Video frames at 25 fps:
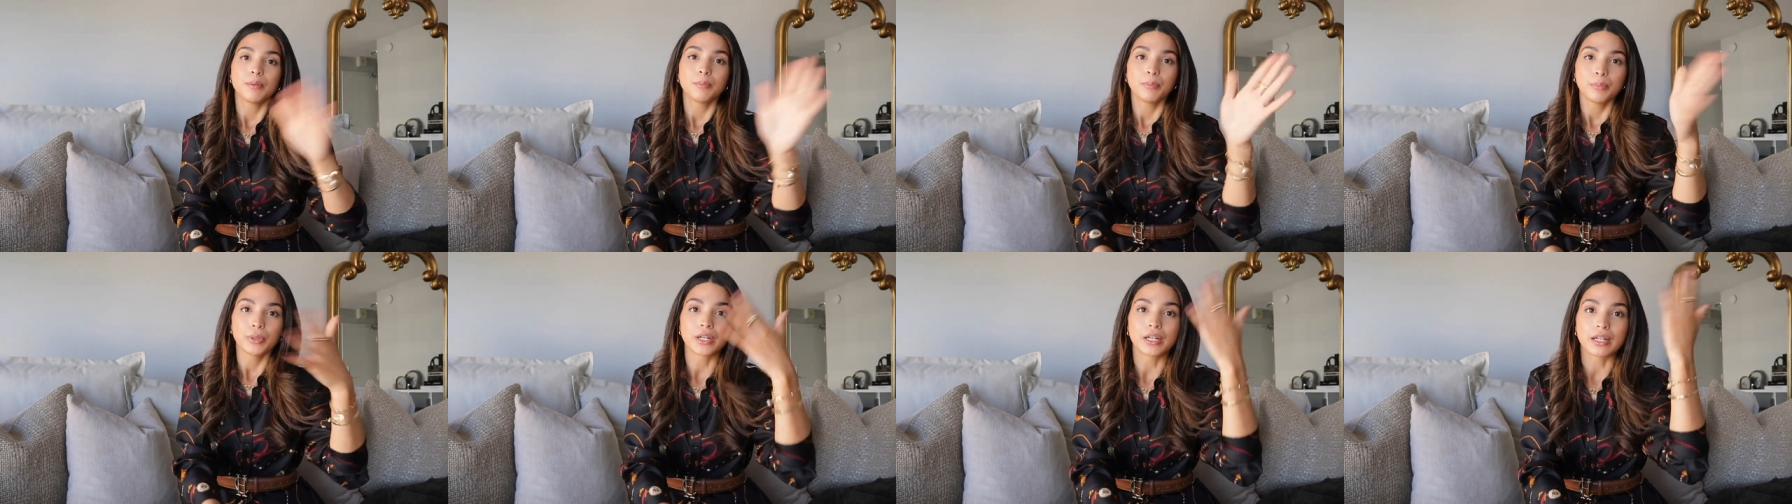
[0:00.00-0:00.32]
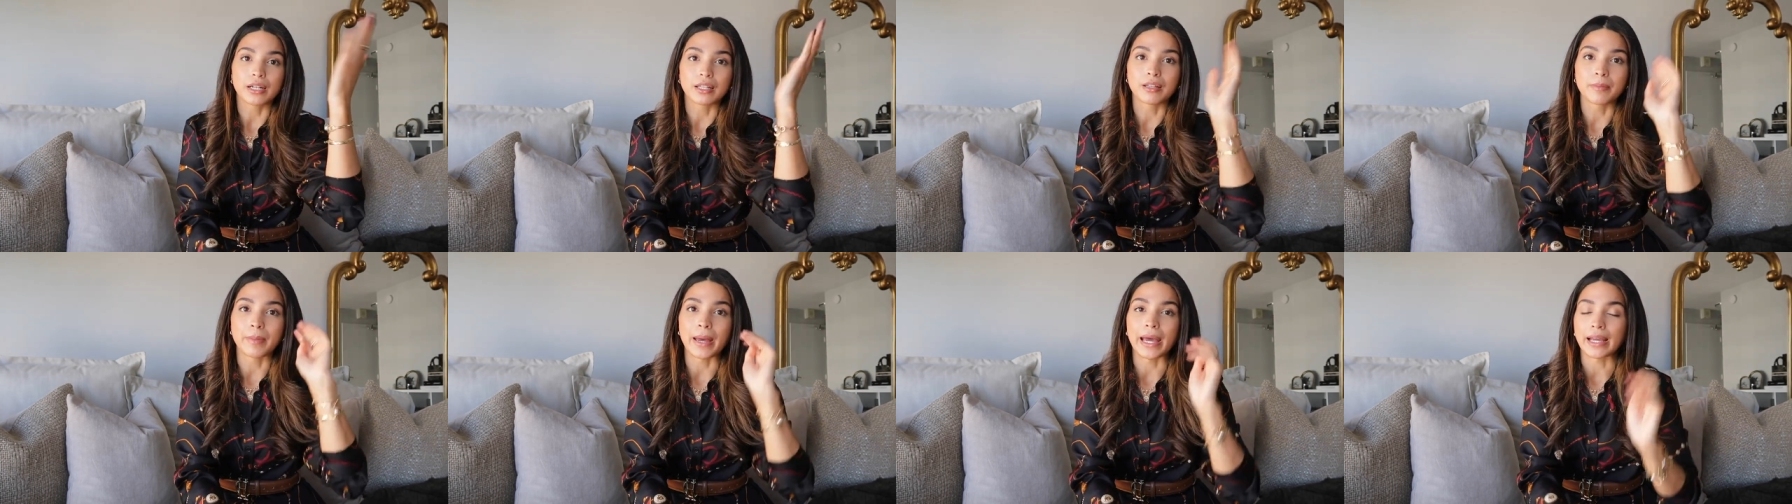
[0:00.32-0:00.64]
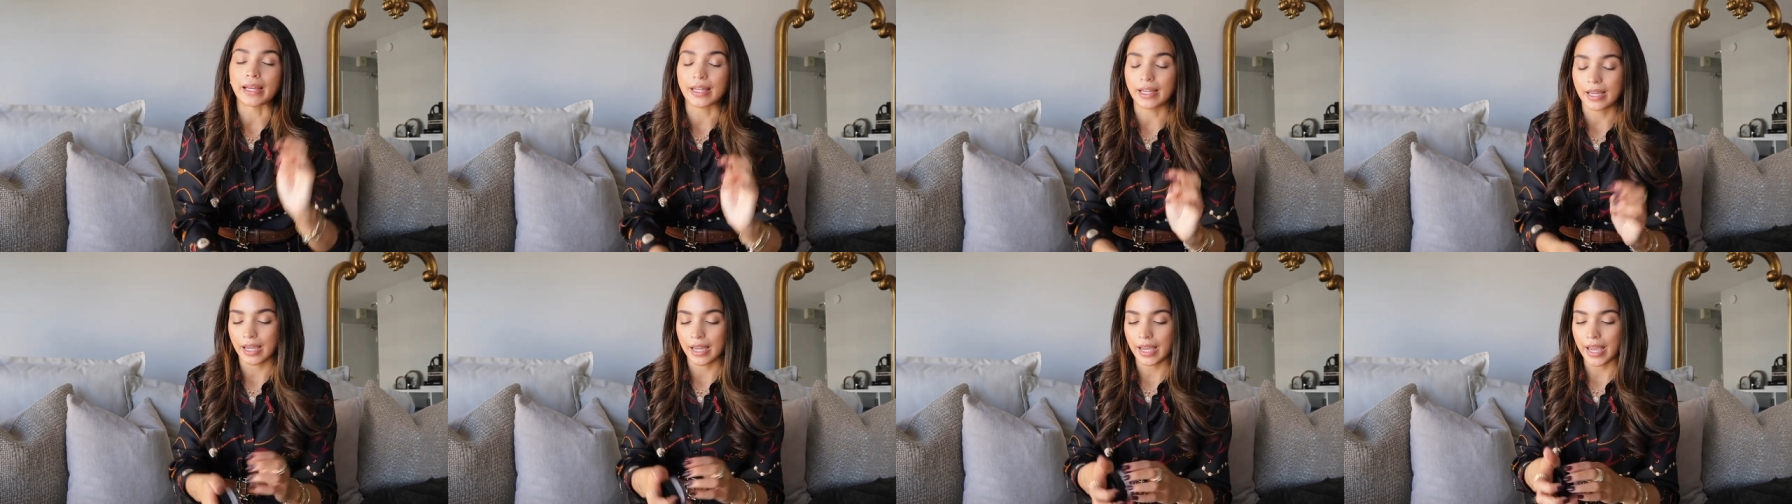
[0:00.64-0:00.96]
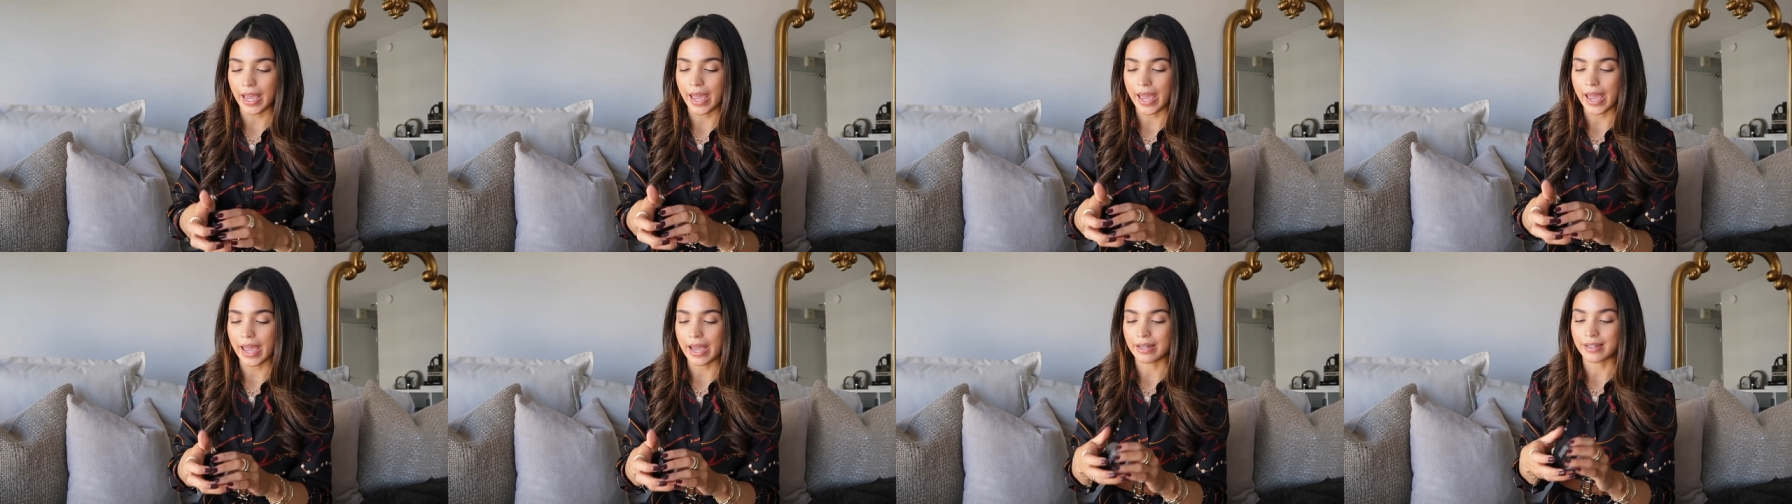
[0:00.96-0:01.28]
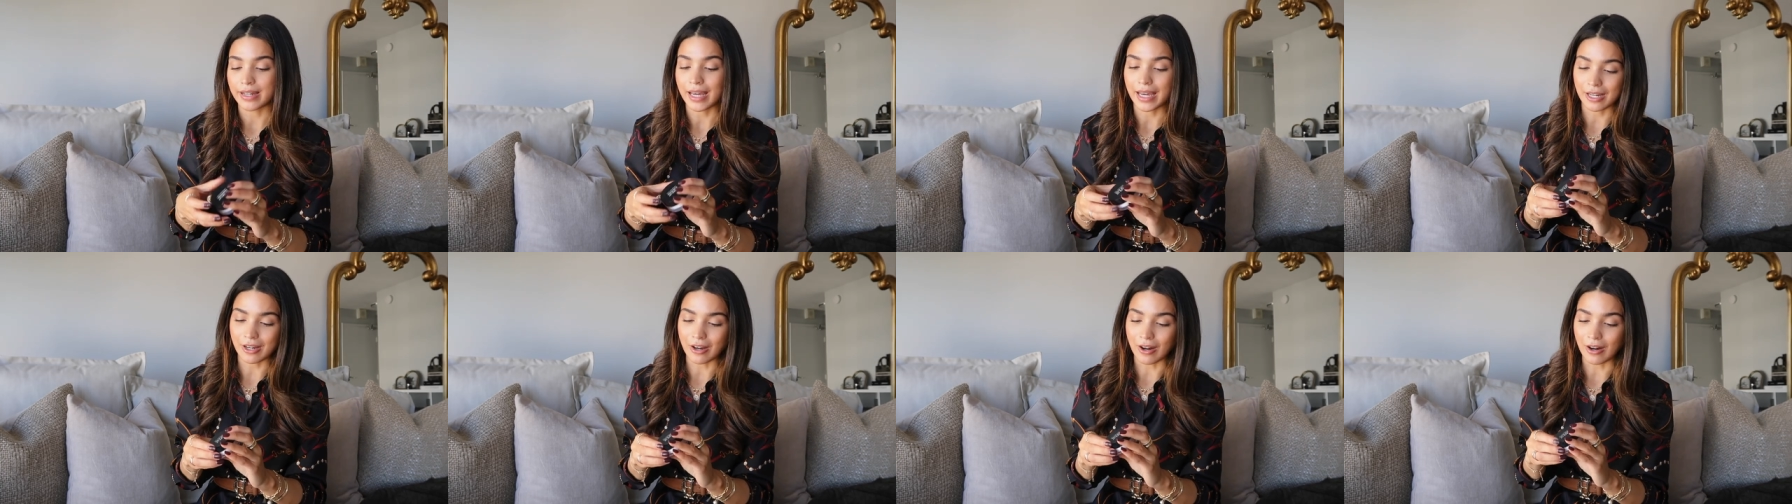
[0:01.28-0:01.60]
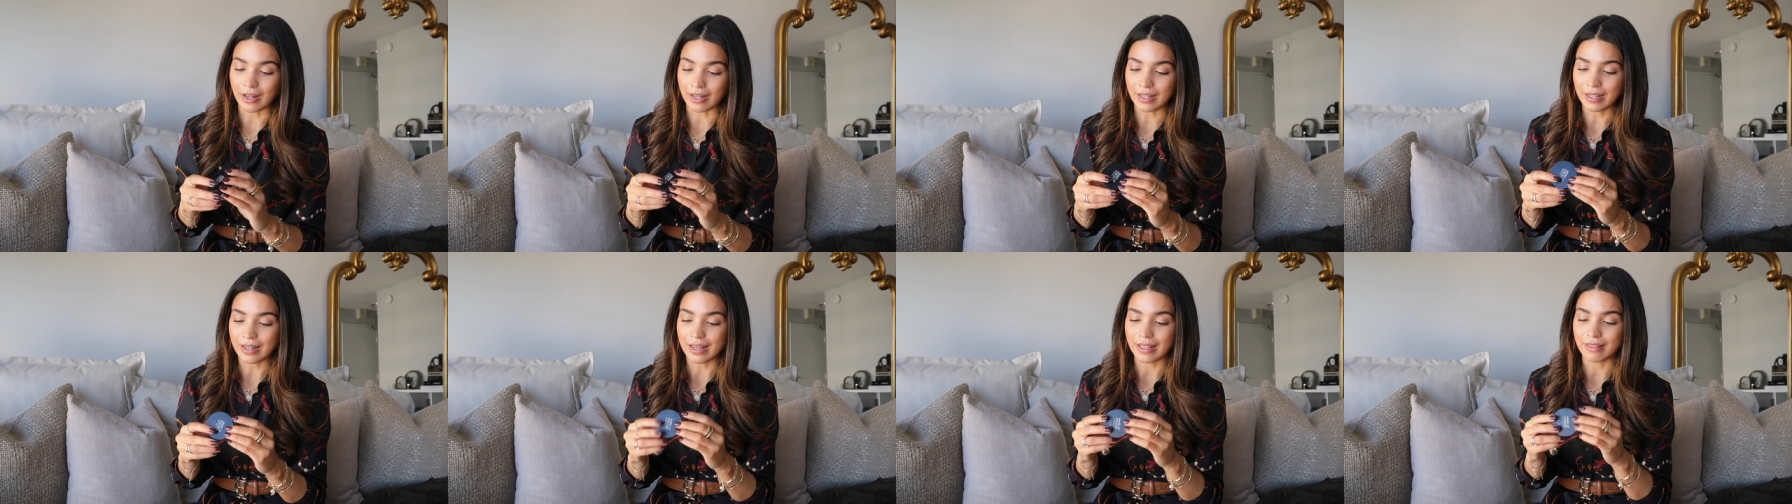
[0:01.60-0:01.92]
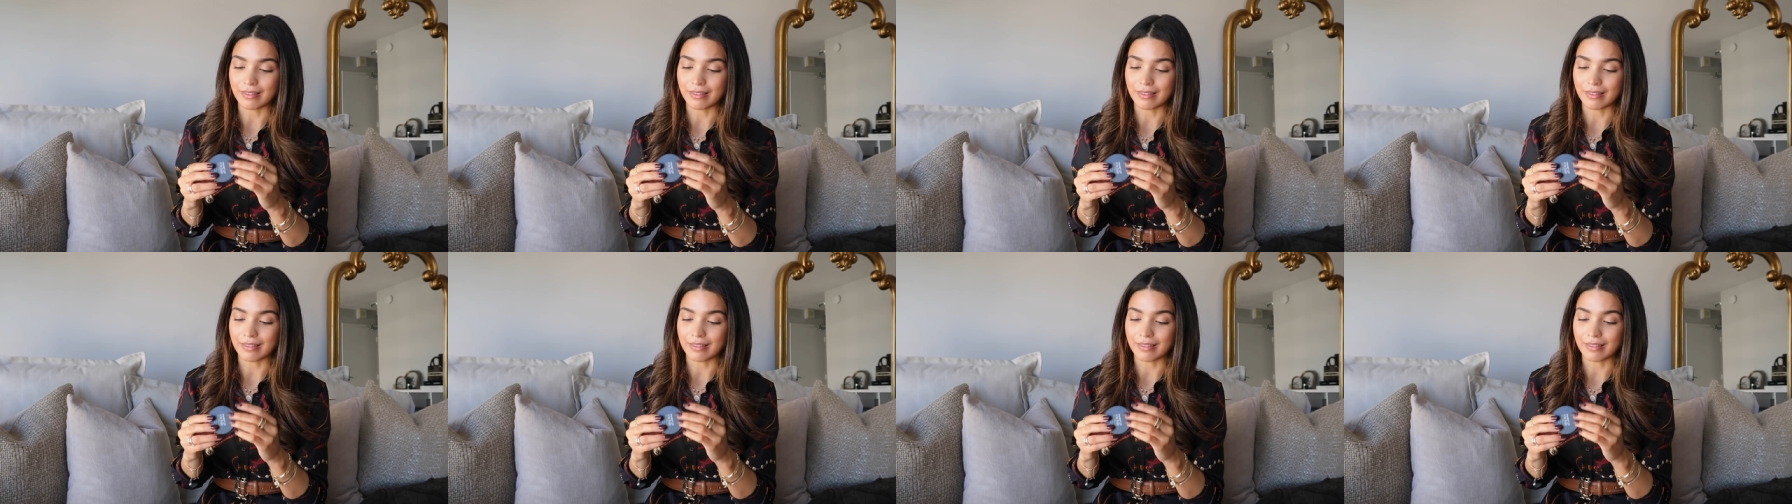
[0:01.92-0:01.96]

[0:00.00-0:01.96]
Put it in the bag. And I got it.